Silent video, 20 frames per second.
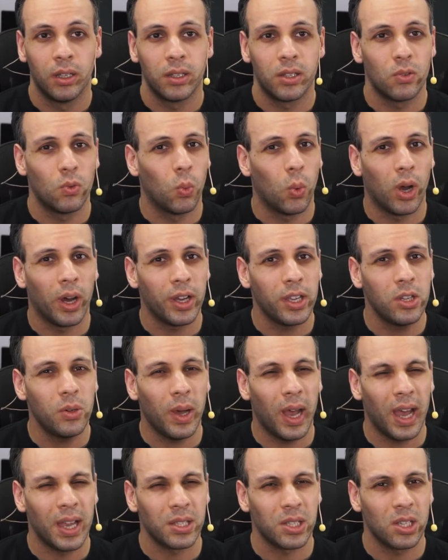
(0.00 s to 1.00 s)
then why are you
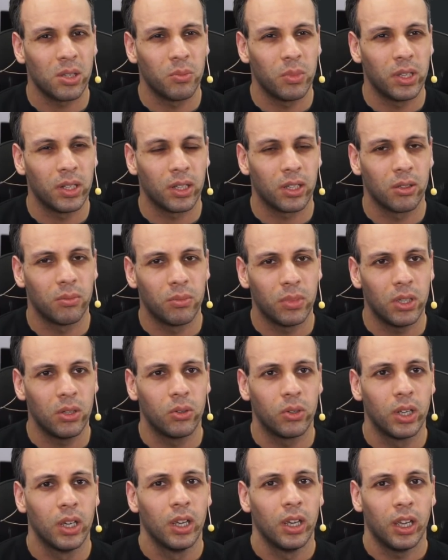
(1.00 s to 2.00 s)
asking me to
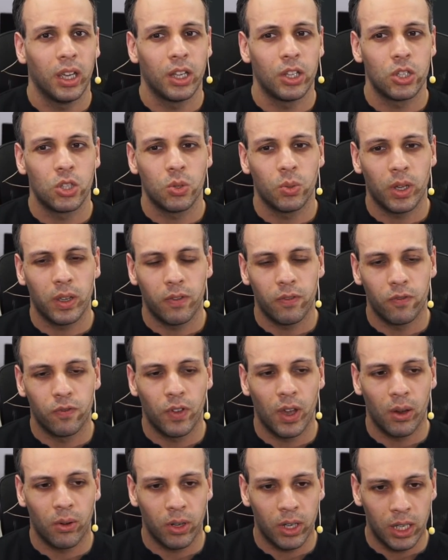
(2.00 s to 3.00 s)
commute into a
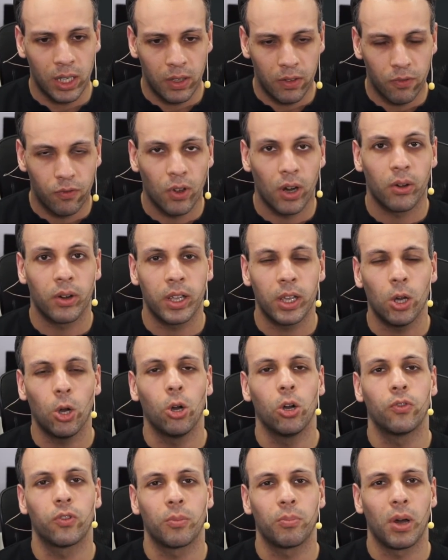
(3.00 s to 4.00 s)
very, very
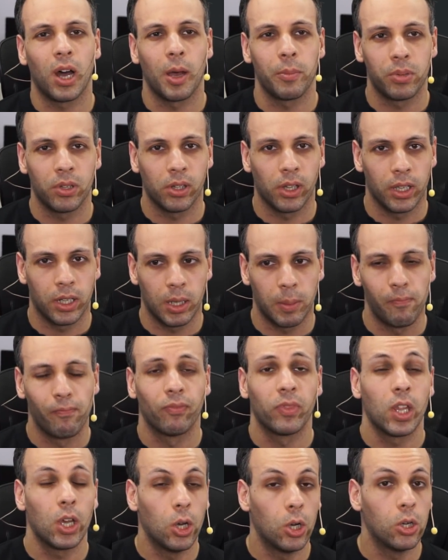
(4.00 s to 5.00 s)
overpopulated,
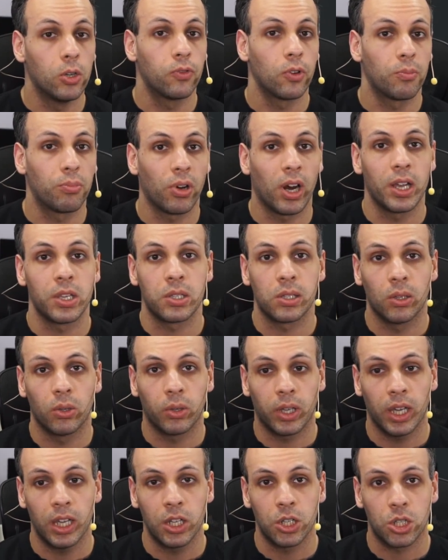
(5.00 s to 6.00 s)
overpriced
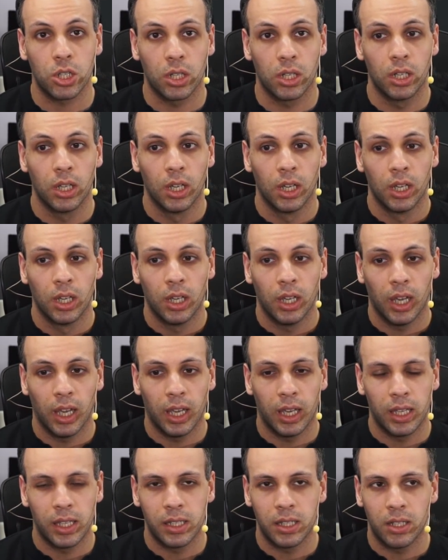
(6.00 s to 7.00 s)
location
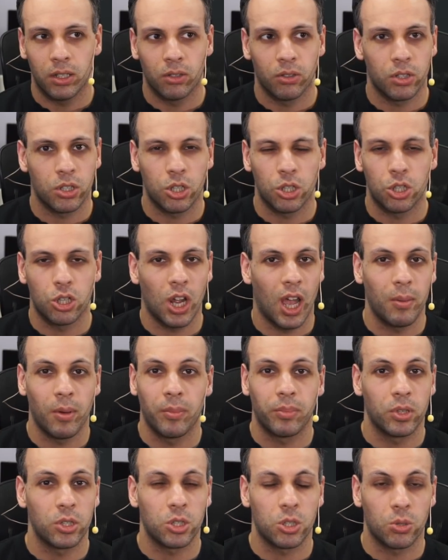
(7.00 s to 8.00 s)
and, you know, just jam
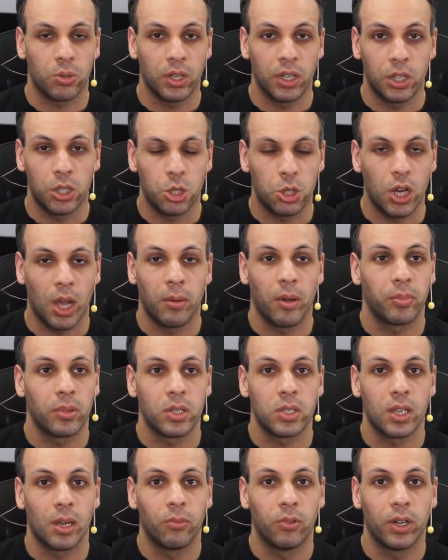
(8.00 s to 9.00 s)
up the streets, jam up the
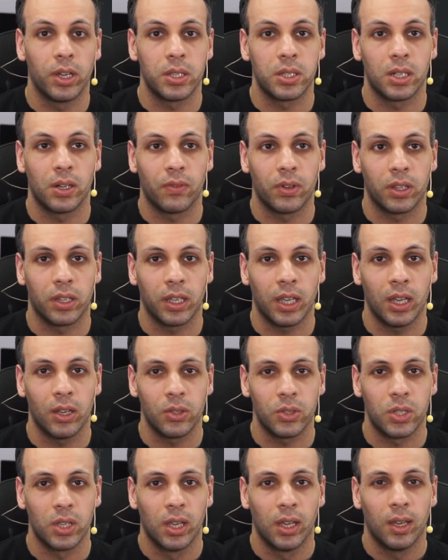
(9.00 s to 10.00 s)
subways and everything
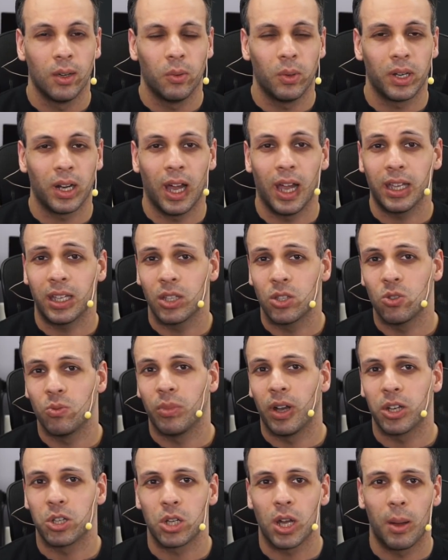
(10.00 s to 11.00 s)
else when I could do
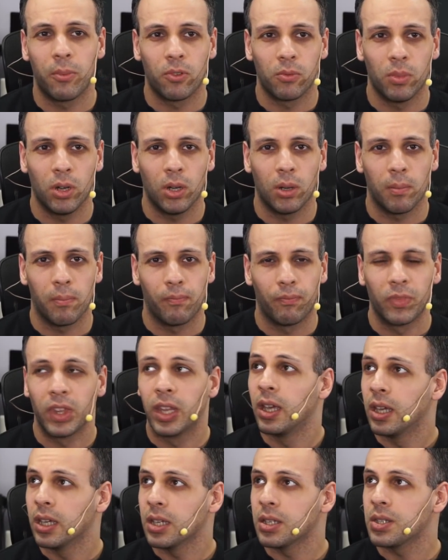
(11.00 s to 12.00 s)
my job from home?
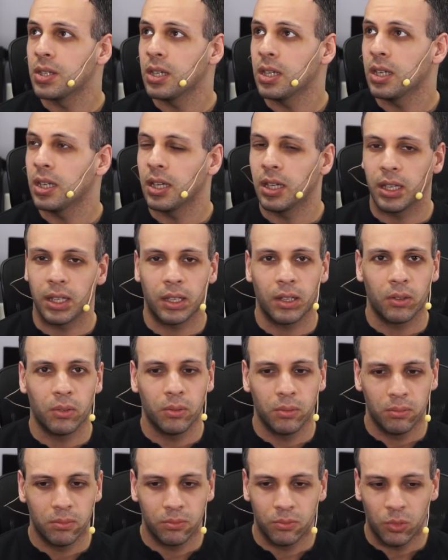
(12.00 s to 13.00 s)
You see, you
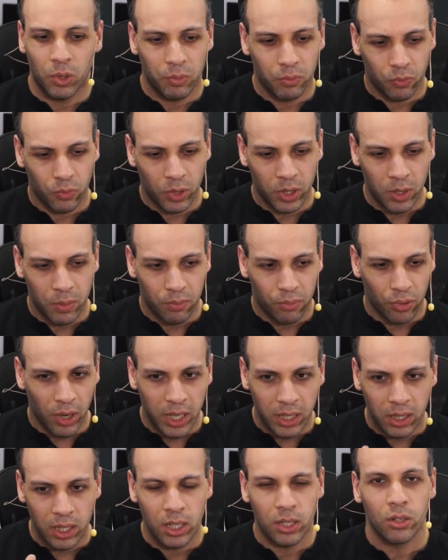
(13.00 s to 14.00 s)
know, when you
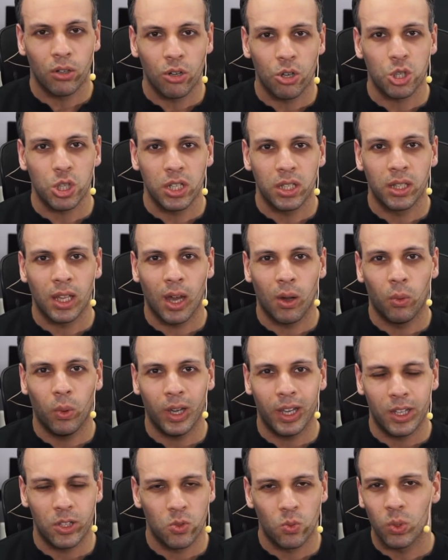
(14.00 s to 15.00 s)
break the inertia in that
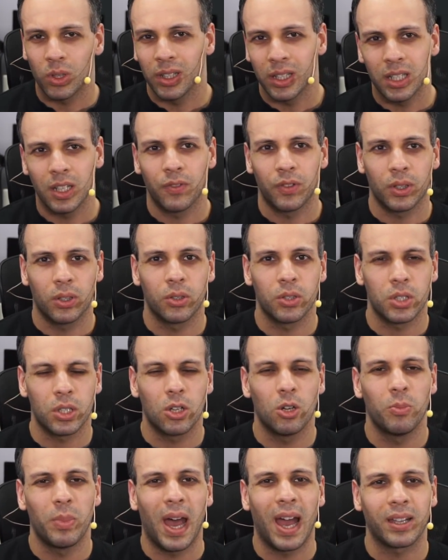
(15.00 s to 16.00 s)
way, it's really difficult to
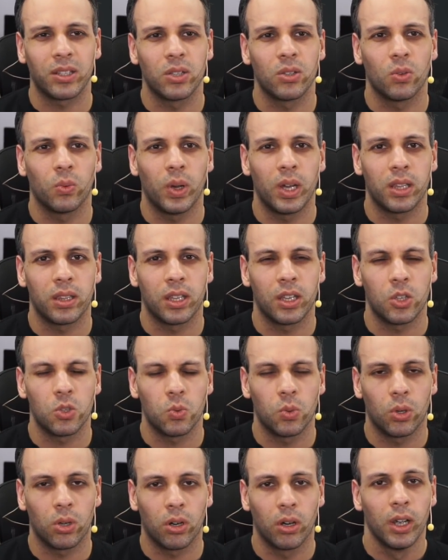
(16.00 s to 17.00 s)
go back to the way things
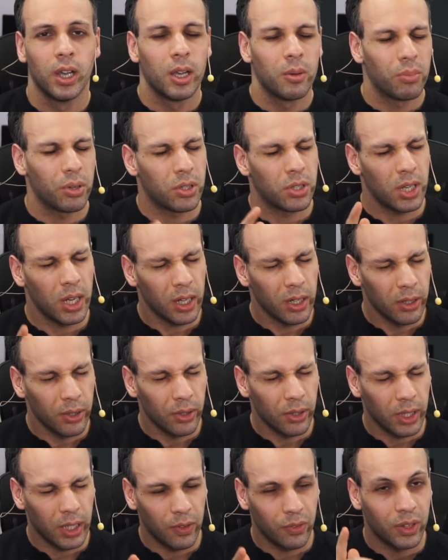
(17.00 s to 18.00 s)
were,
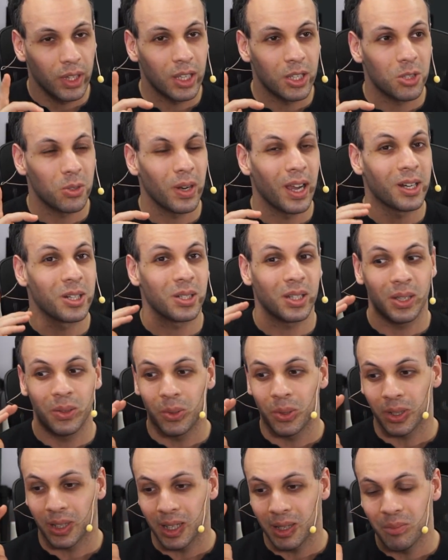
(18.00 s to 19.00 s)
particularly if things are actually
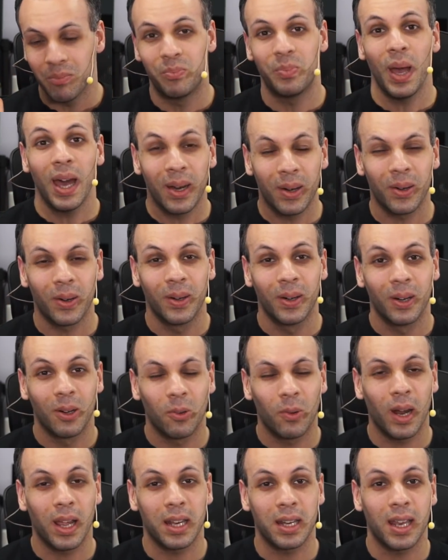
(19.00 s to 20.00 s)
working better
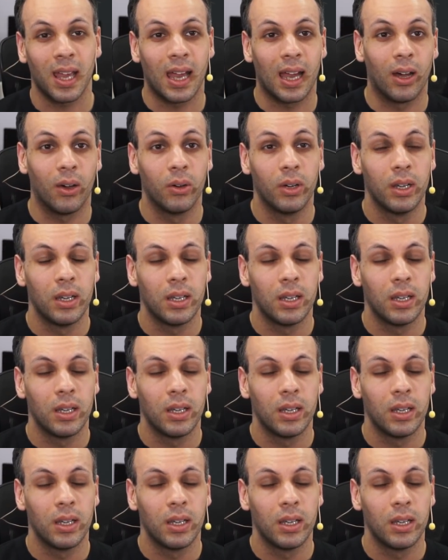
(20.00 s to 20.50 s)
right now